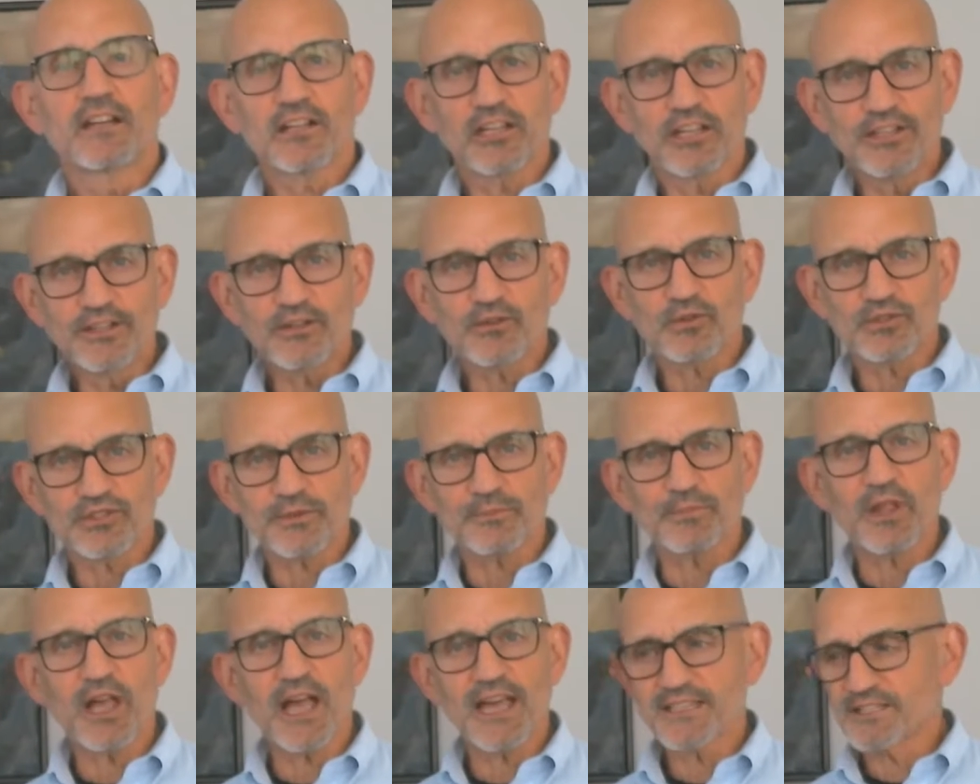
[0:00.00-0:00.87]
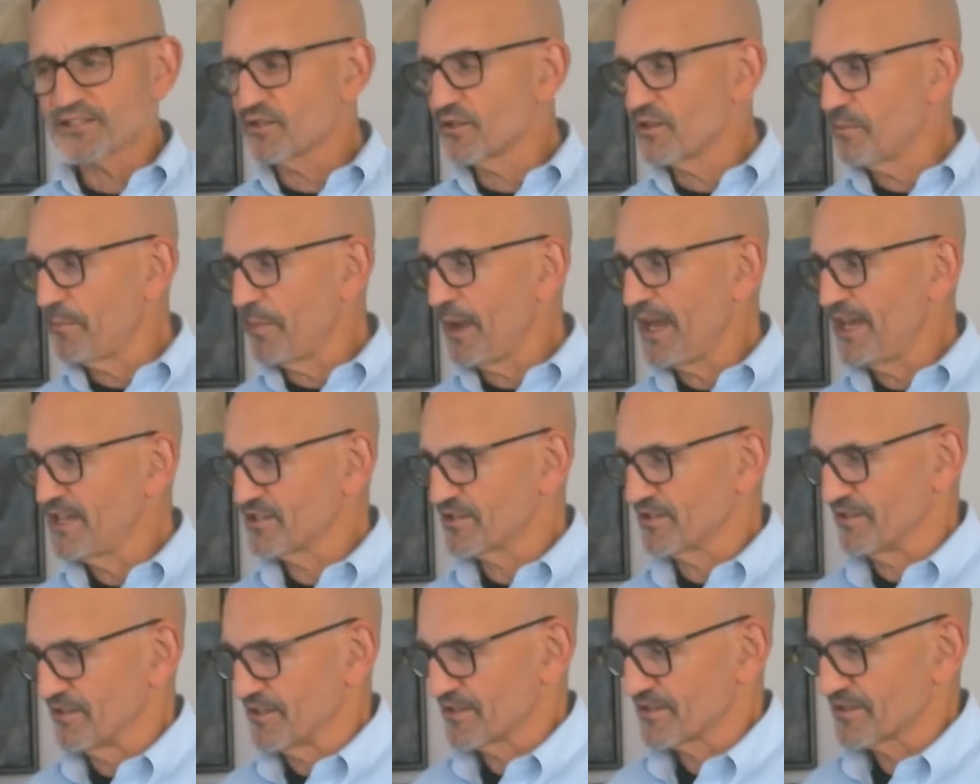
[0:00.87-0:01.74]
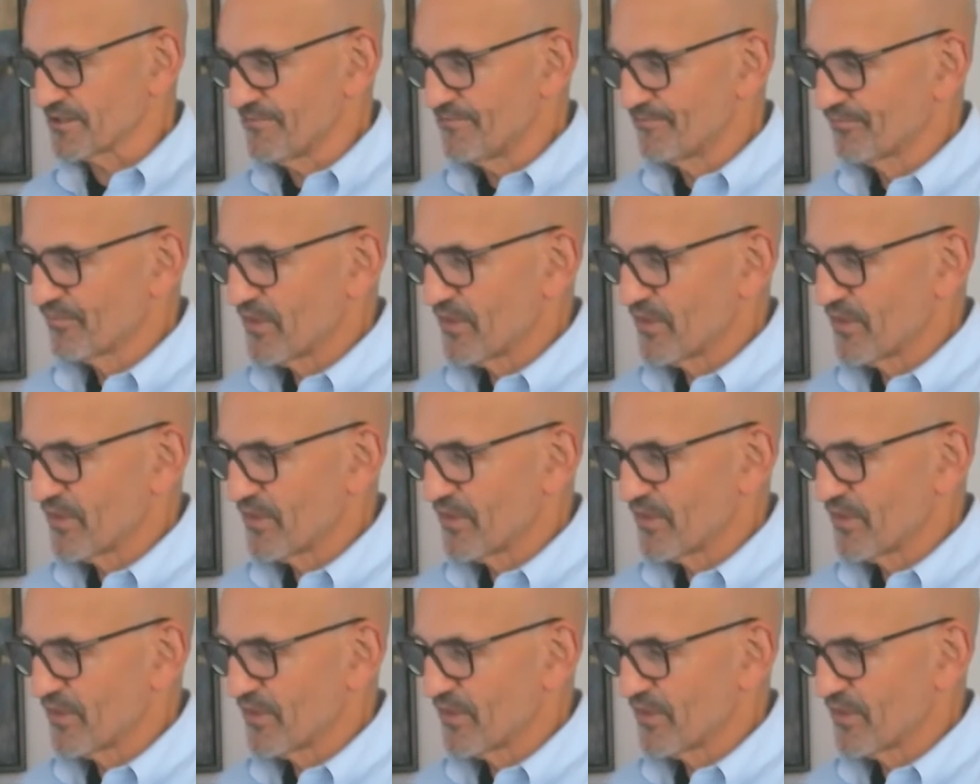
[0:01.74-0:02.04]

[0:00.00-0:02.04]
clinical supplies to the patients.